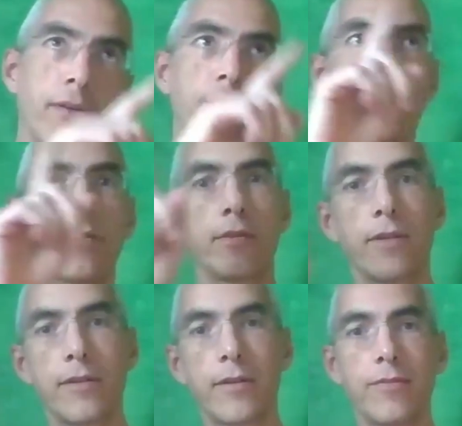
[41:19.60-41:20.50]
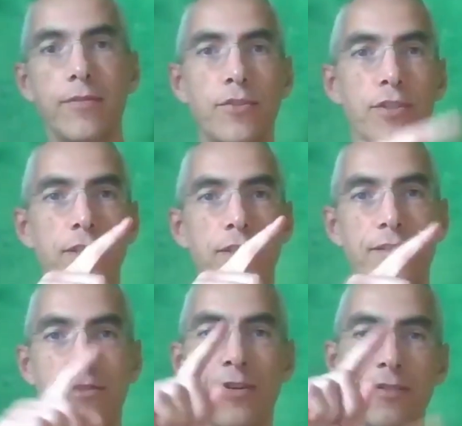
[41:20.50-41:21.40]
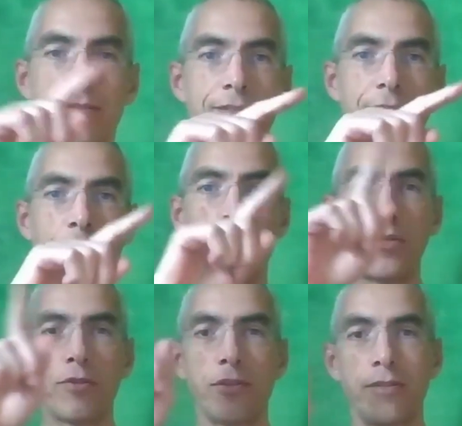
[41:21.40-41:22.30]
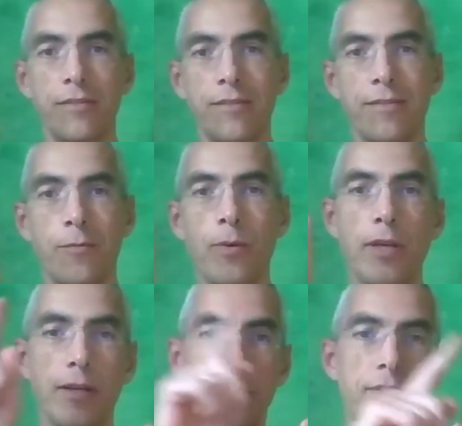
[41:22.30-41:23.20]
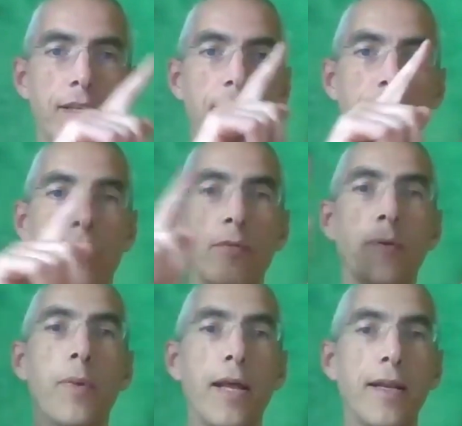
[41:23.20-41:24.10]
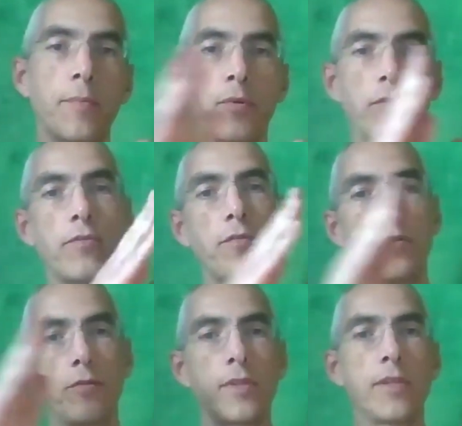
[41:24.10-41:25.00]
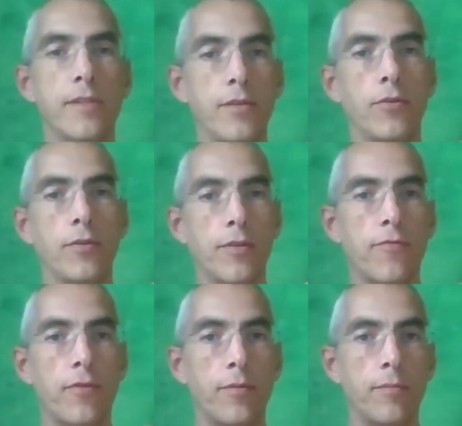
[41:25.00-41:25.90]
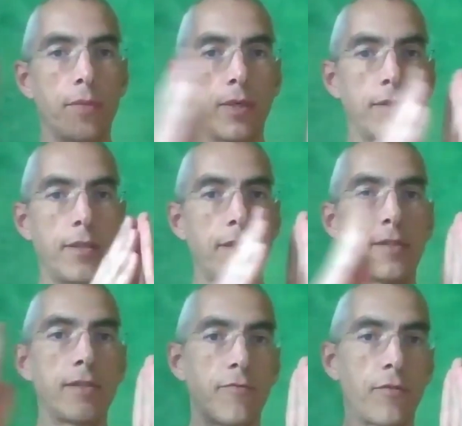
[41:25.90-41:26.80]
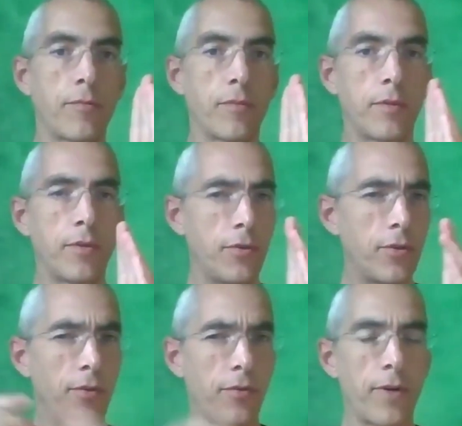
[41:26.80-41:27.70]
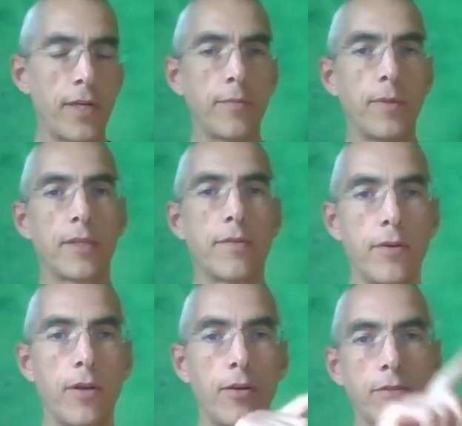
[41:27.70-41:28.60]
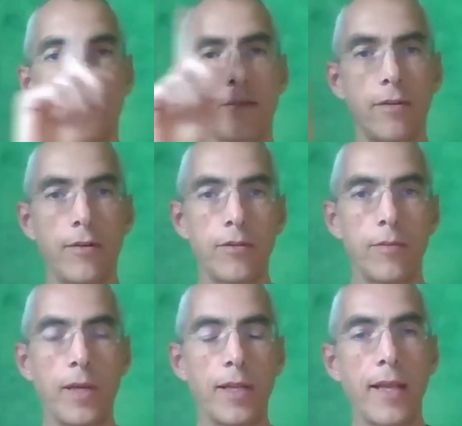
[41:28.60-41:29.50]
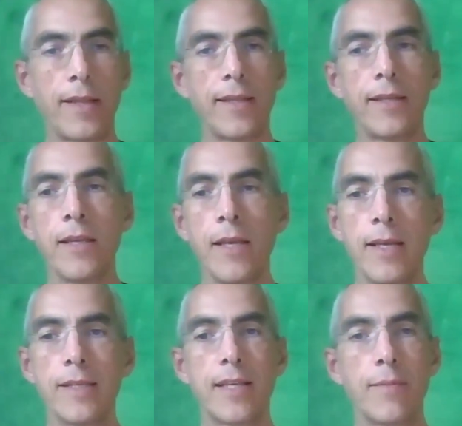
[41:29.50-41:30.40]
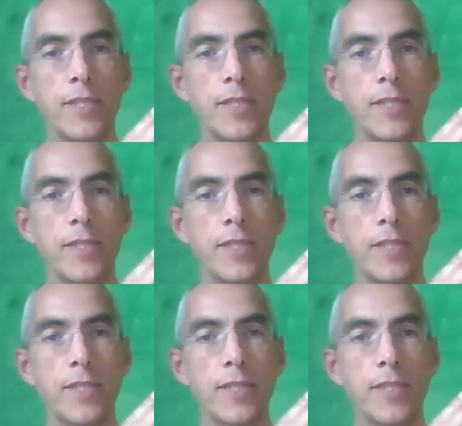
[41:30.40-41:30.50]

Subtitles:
on the chart is not sequential. You said from the planet point of view is the order from the distance from the Earth, right? But not on the planet. And then some